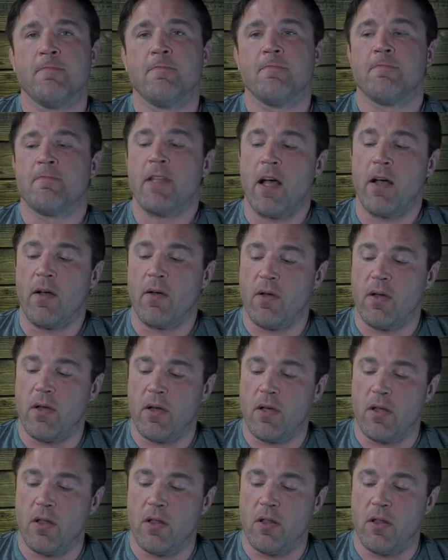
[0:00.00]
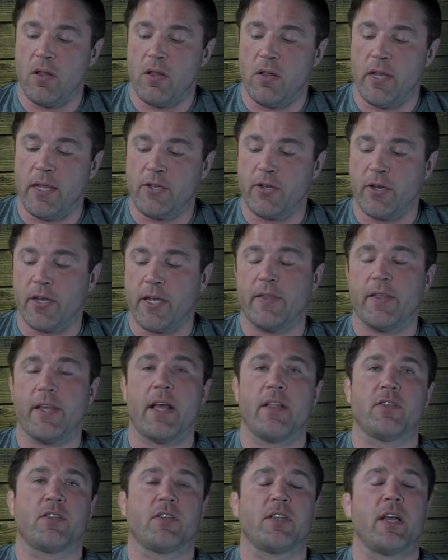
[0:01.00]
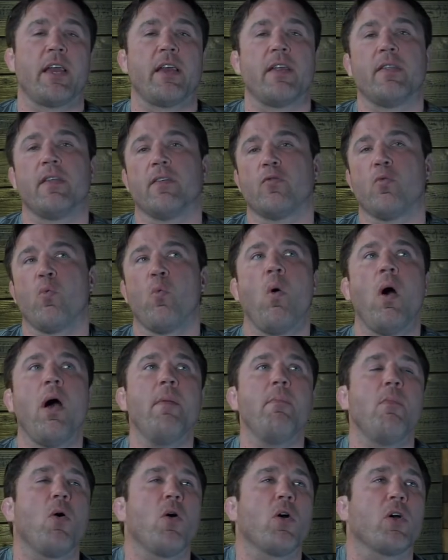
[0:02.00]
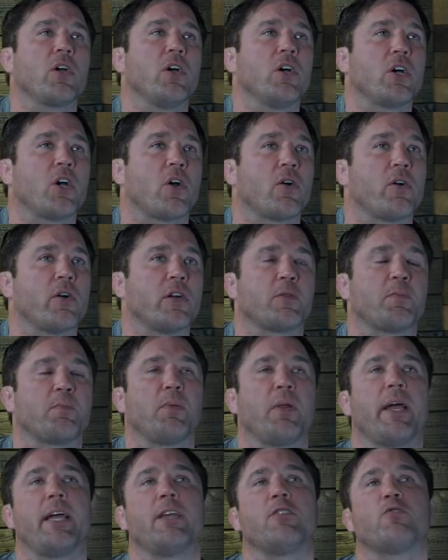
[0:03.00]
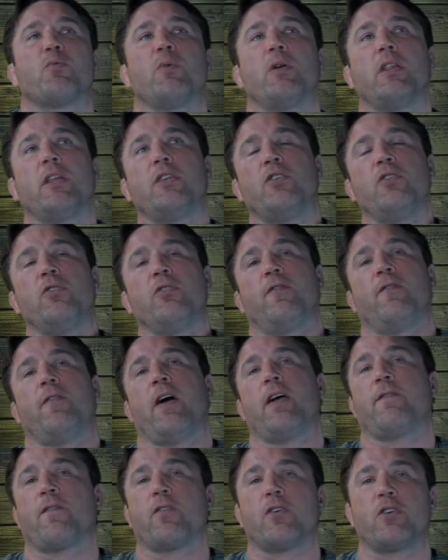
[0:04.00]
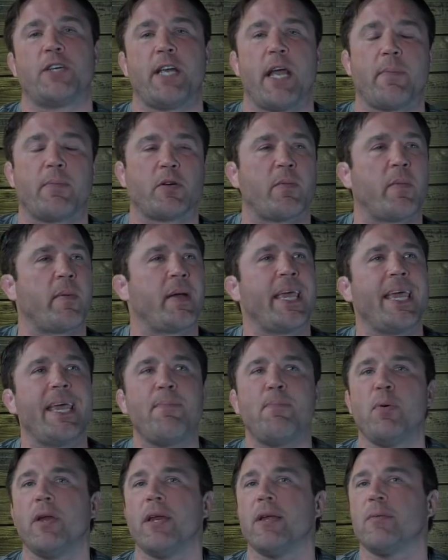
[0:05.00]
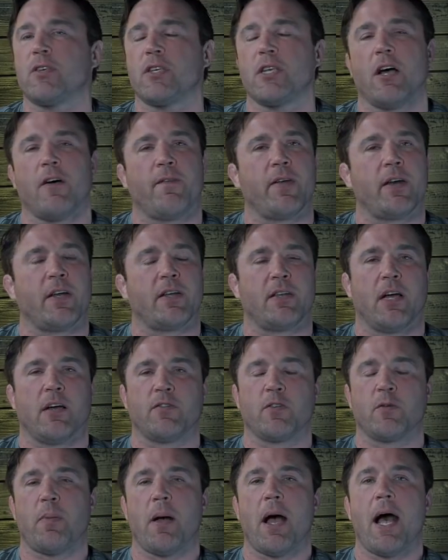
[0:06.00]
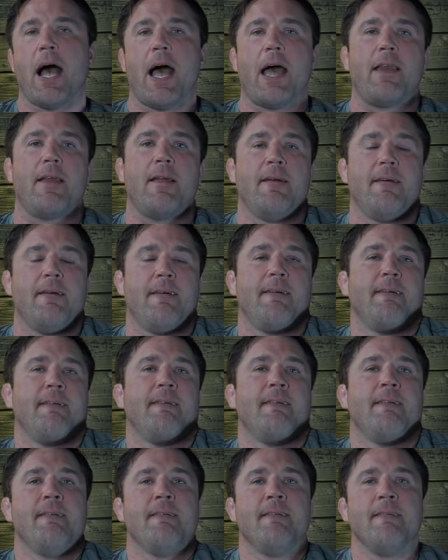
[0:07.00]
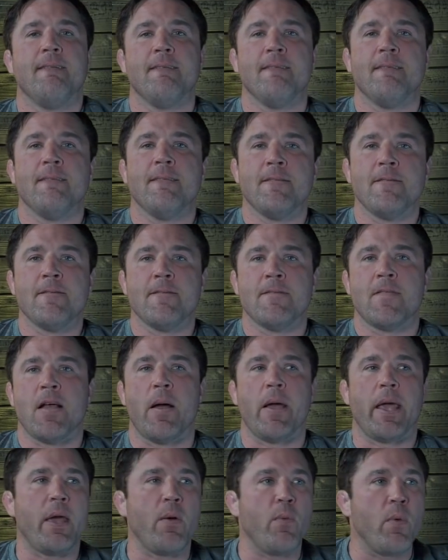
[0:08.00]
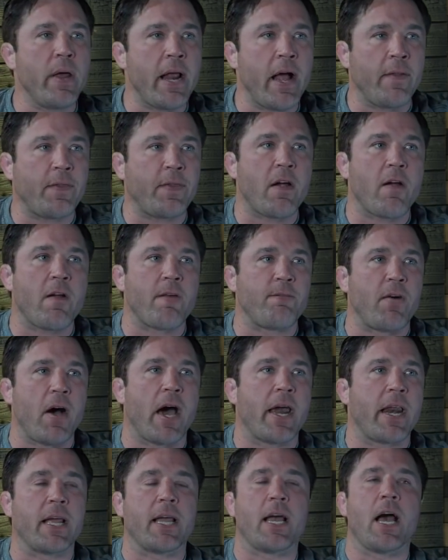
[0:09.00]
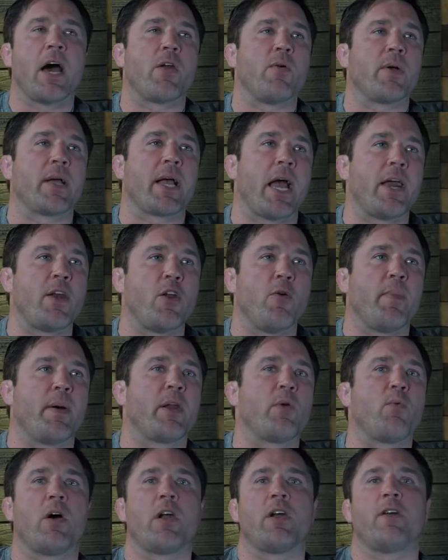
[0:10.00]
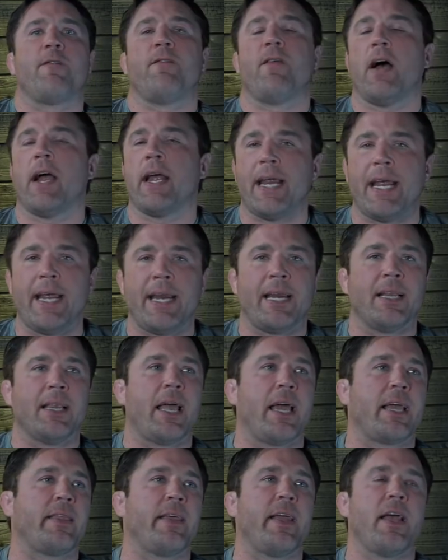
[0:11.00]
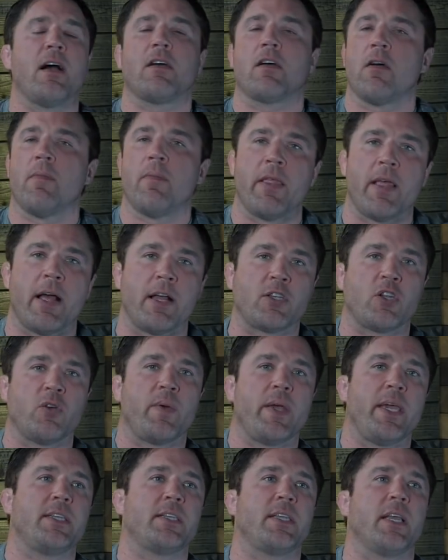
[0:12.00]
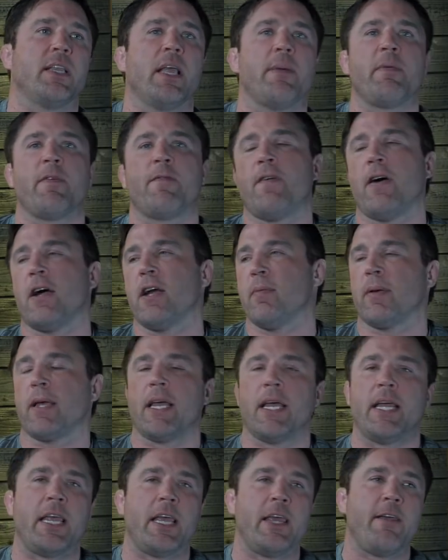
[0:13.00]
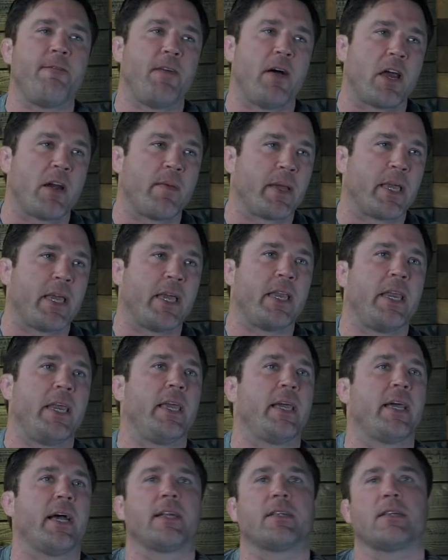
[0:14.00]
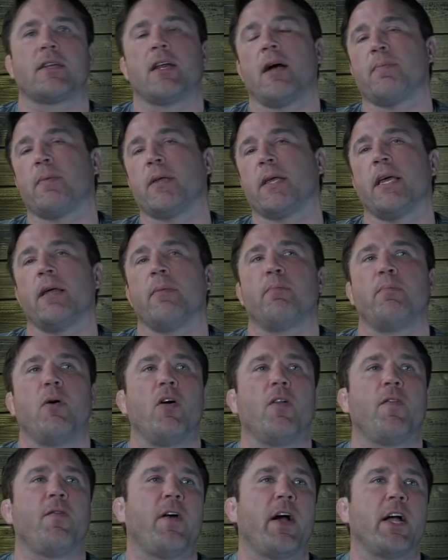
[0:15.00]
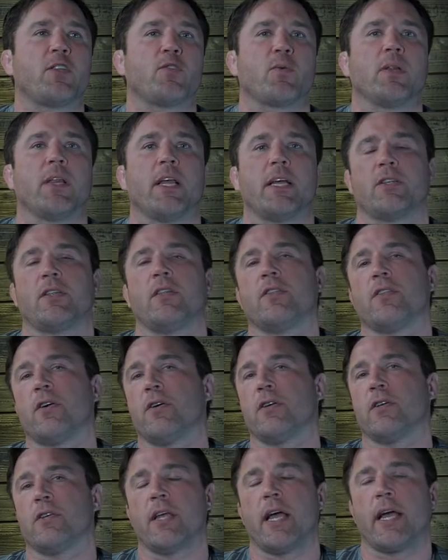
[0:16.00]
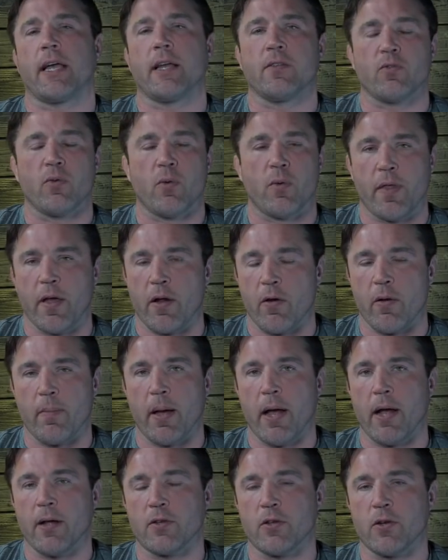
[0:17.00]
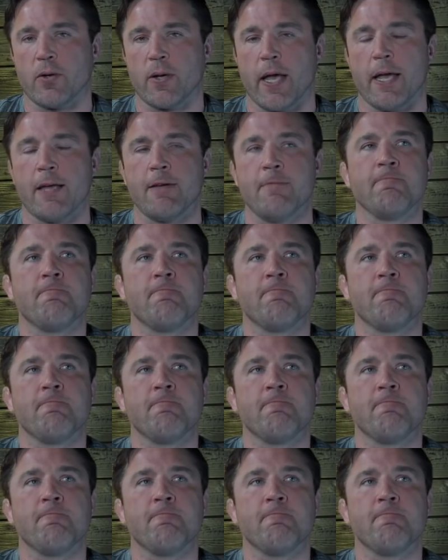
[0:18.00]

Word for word: Now, let's look at the other side of this. What more could Curtis Blaydes really do to fight for a championship? I mean, he put himself in a tough spot. Uh, he went out there and fought Ngannou, a guy nobody wanted to fight. He didn't like the outcome of that, so he said, let me fight him again. He fought him again. He got stopped again. Both fights were less than 30 seconds or thereabouts, okay?